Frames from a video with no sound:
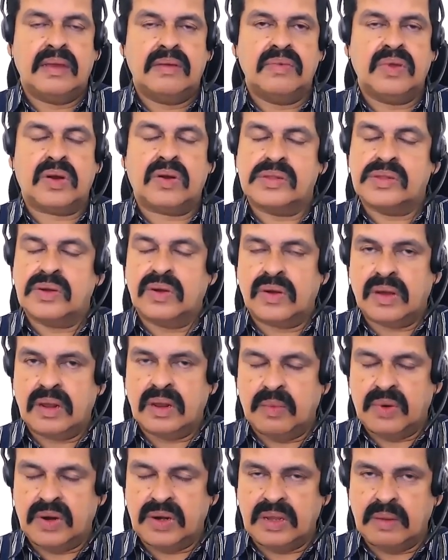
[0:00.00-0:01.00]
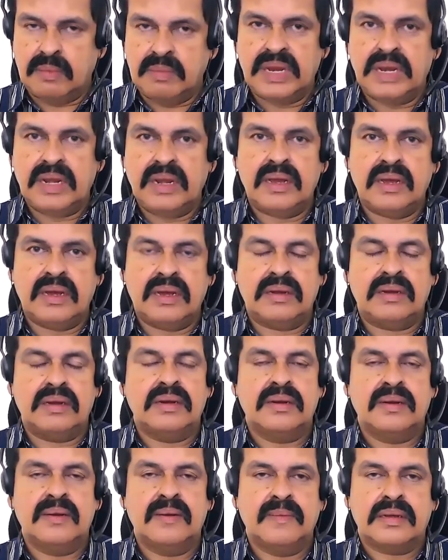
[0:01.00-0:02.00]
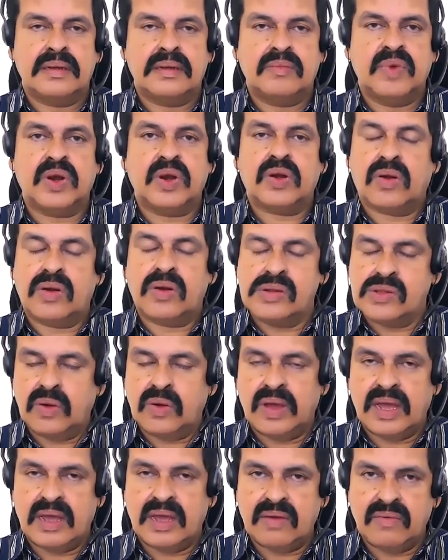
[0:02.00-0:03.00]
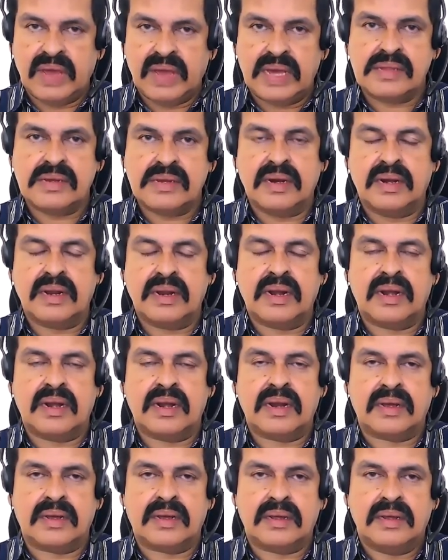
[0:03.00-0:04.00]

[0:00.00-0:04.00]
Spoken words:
We're also talking about the media. We could also have external